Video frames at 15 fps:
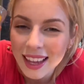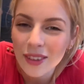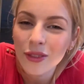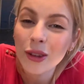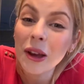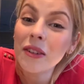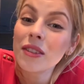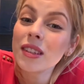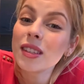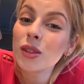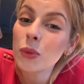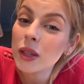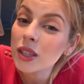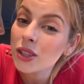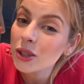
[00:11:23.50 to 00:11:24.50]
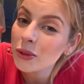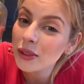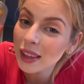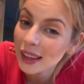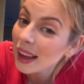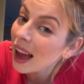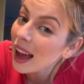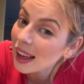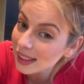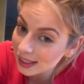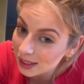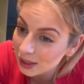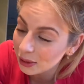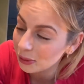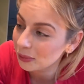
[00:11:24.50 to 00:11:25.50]
if you have a sweet tooth like I
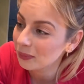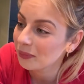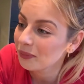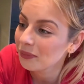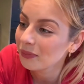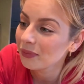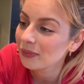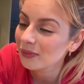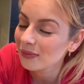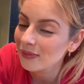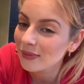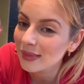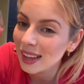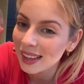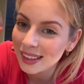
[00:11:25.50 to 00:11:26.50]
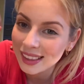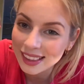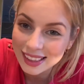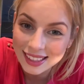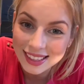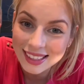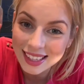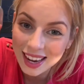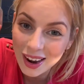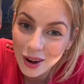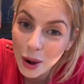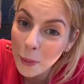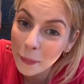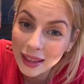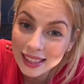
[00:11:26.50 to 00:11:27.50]
do. These are
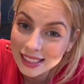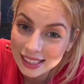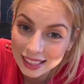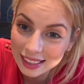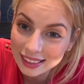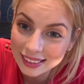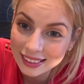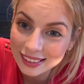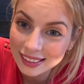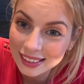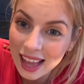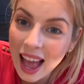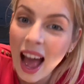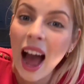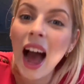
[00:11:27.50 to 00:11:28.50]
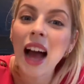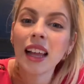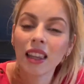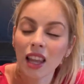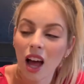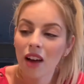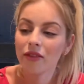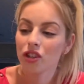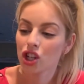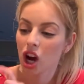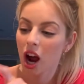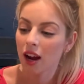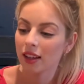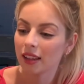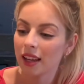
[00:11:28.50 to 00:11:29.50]
amazing. I love
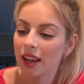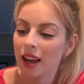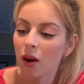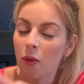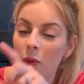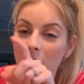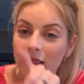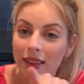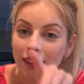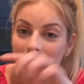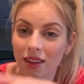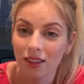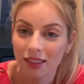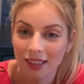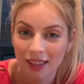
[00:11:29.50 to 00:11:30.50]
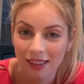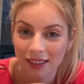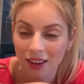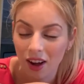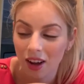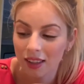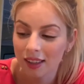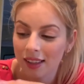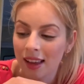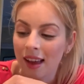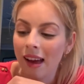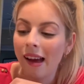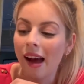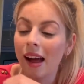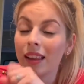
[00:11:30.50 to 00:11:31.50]
chocolate with a little sea salt.
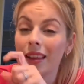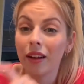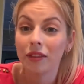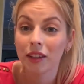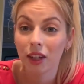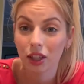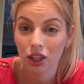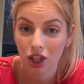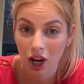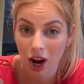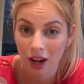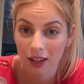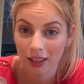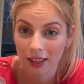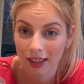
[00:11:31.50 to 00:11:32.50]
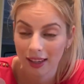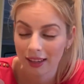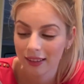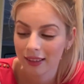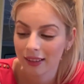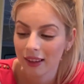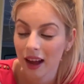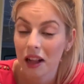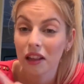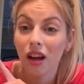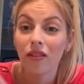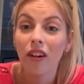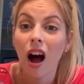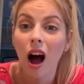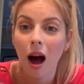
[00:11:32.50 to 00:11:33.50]
I love dark chocolate. I
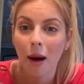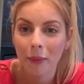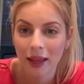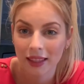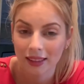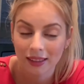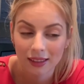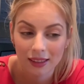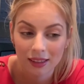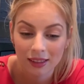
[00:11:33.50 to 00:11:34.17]
love almonds.